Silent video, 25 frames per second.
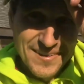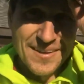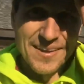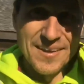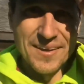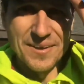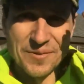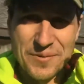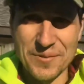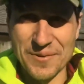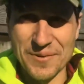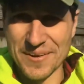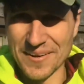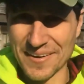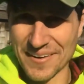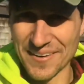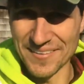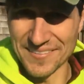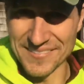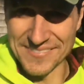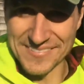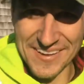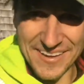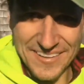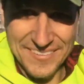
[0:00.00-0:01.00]
Here we are at
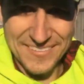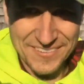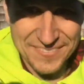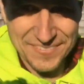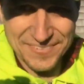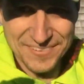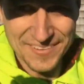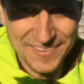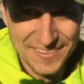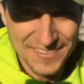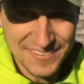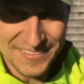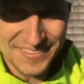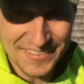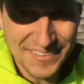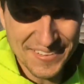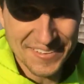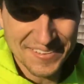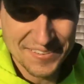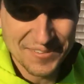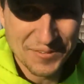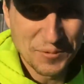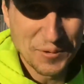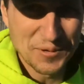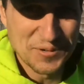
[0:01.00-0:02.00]
Delta Fields,
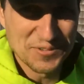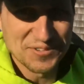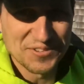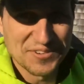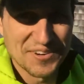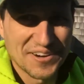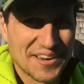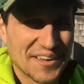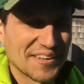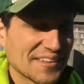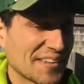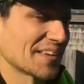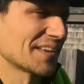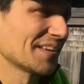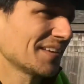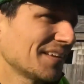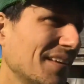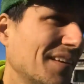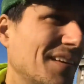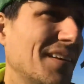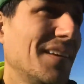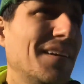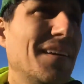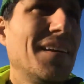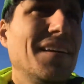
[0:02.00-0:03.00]
winterizing.
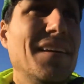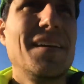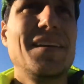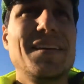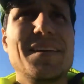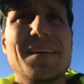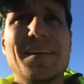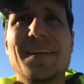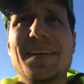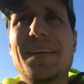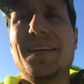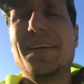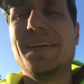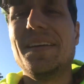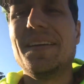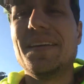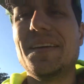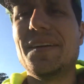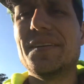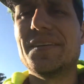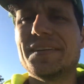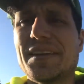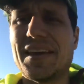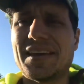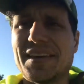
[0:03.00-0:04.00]

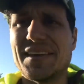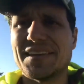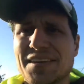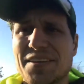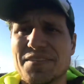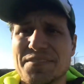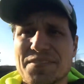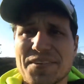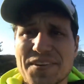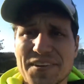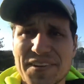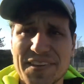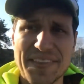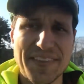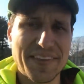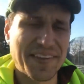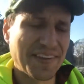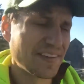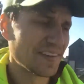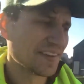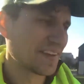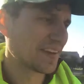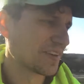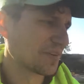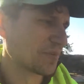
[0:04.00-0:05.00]
Okay, so first thing you're
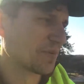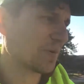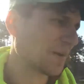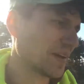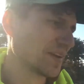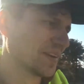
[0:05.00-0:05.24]
gonna wanna